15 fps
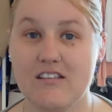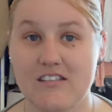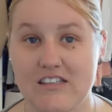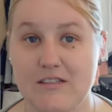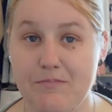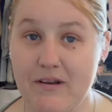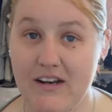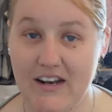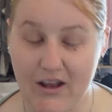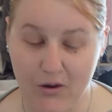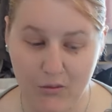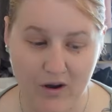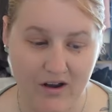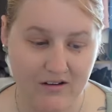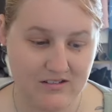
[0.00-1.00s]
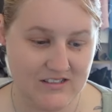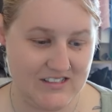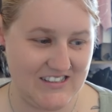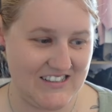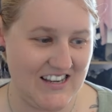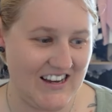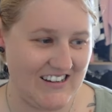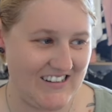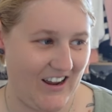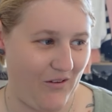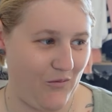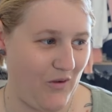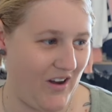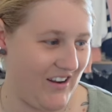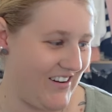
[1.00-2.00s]
it's been a little while since I've
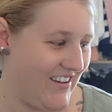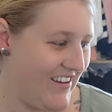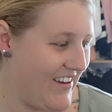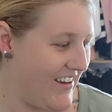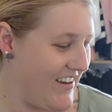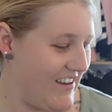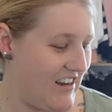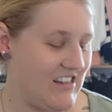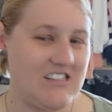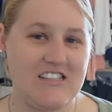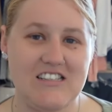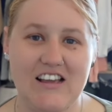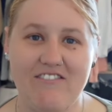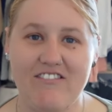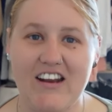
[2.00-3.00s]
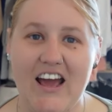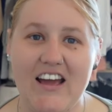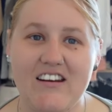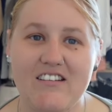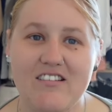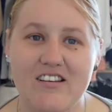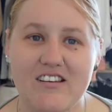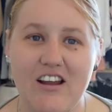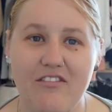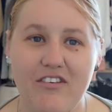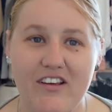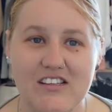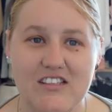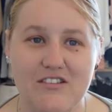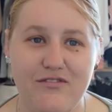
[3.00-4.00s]
done one. I just haven't had
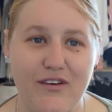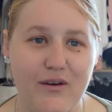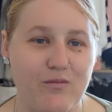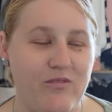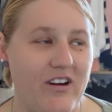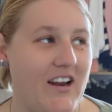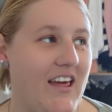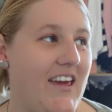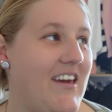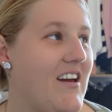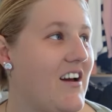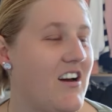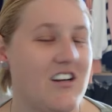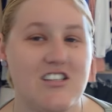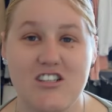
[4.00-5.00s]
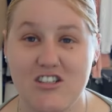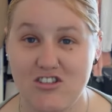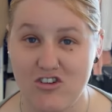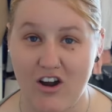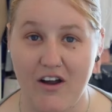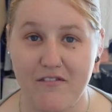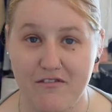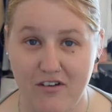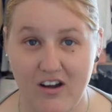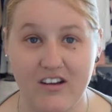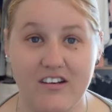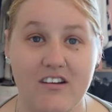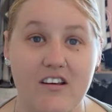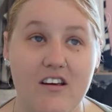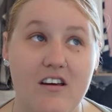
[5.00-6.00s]
nothing to film really. I should try and
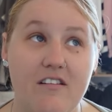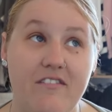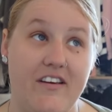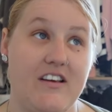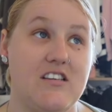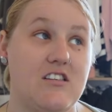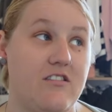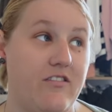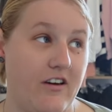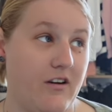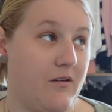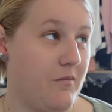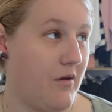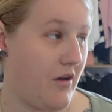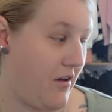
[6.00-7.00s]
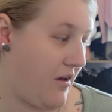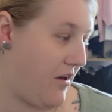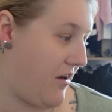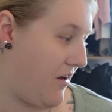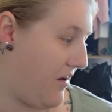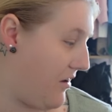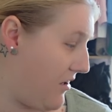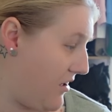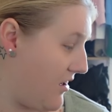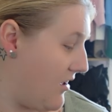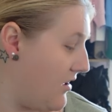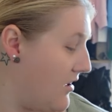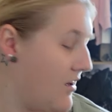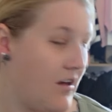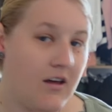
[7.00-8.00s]
find things to film, but
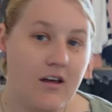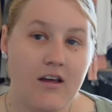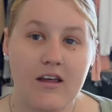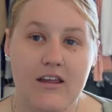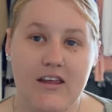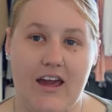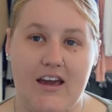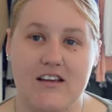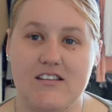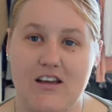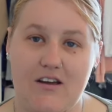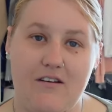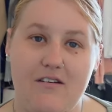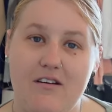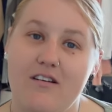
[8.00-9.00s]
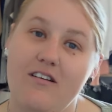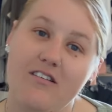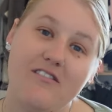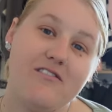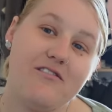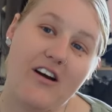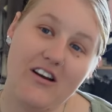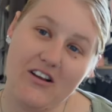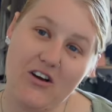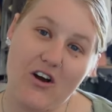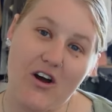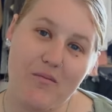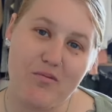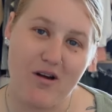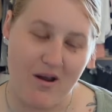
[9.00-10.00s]
yeah, so finally
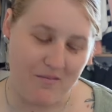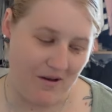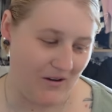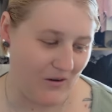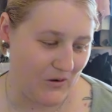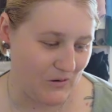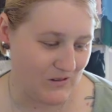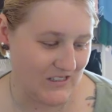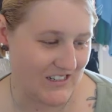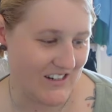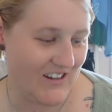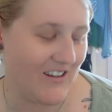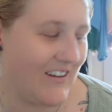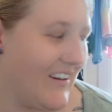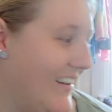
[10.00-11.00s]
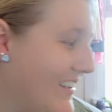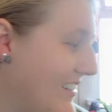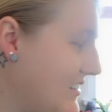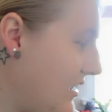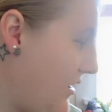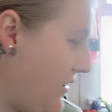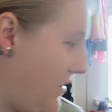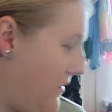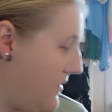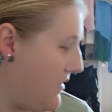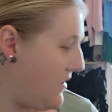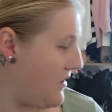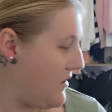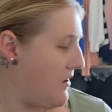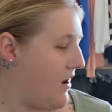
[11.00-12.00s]
got a Primark haul today. So I
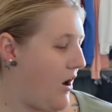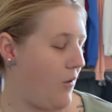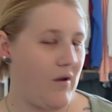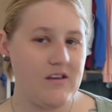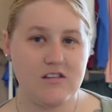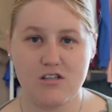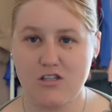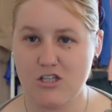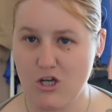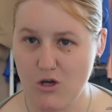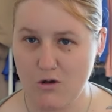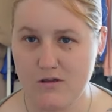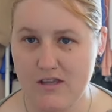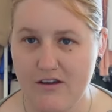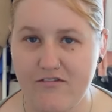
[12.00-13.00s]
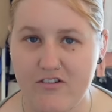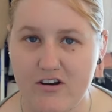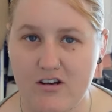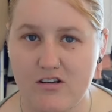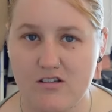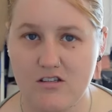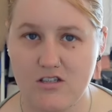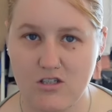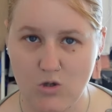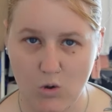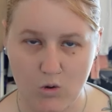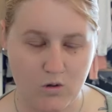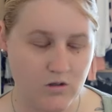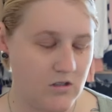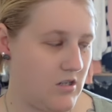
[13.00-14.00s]
went to two different
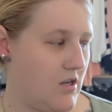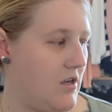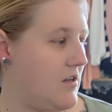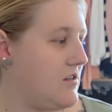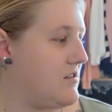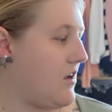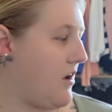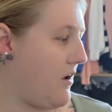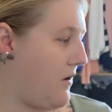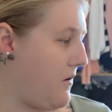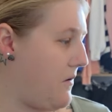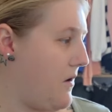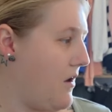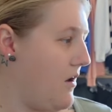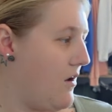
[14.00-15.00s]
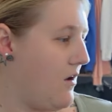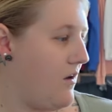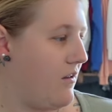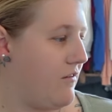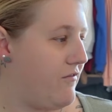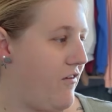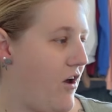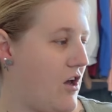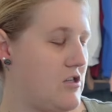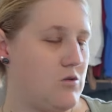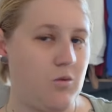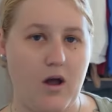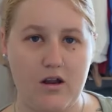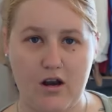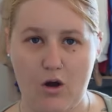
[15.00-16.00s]
stores. So first
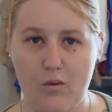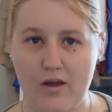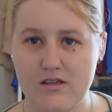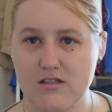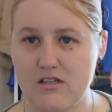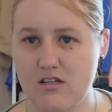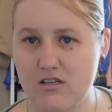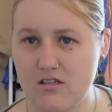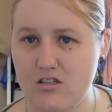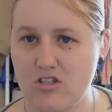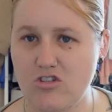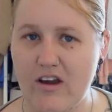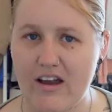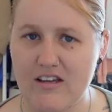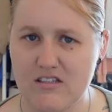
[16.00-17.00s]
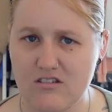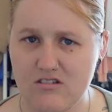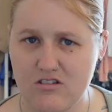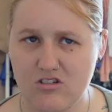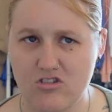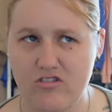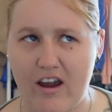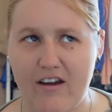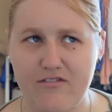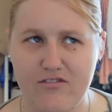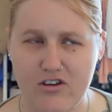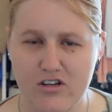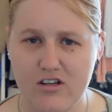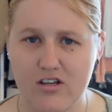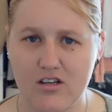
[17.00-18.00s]
one, I went to
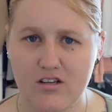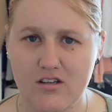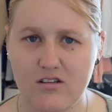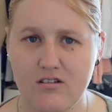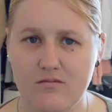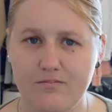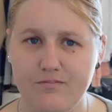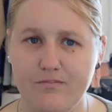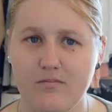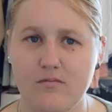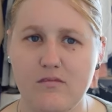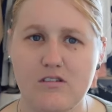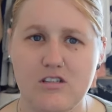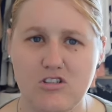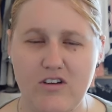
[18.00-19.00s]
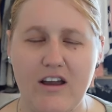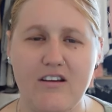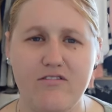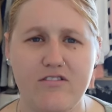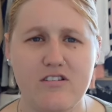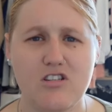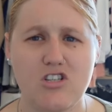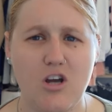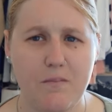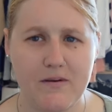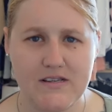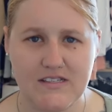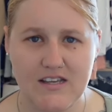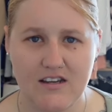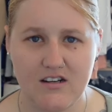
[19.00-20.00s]
Stratford
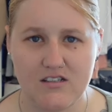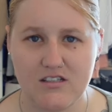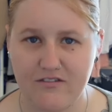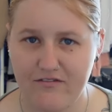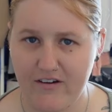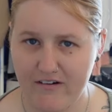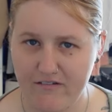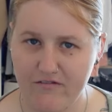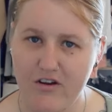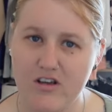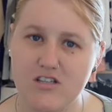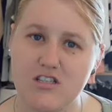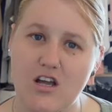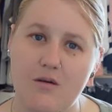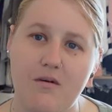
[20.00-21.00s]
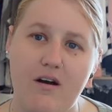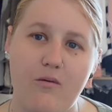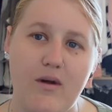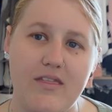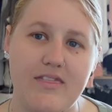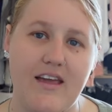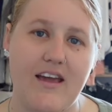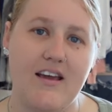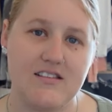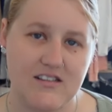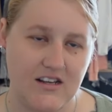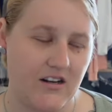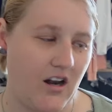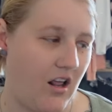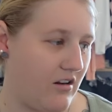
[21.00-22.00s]
Shopping Centre. It's the very first time I went there, it's
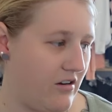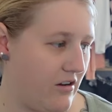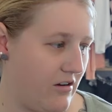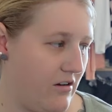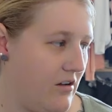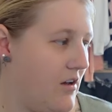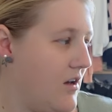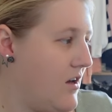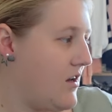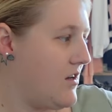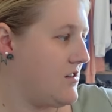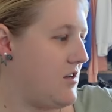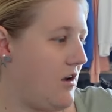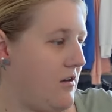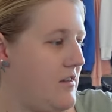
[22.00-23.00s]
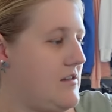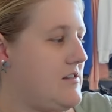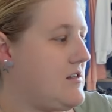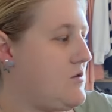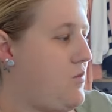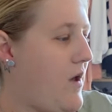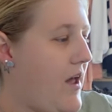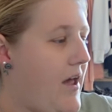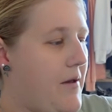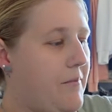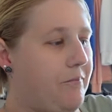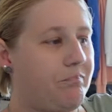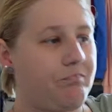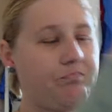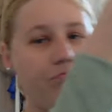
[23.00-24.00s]
in London. So this is where
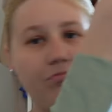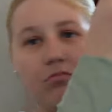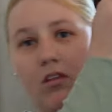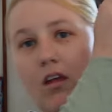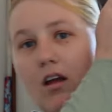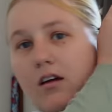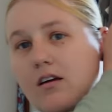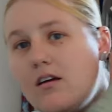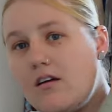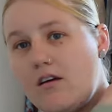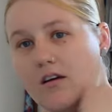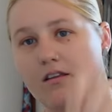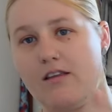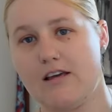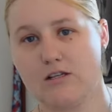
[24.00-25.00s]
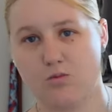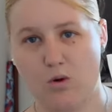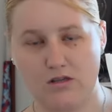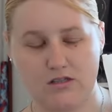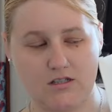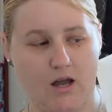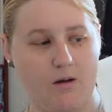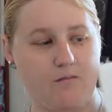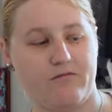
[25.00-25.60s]
this one's come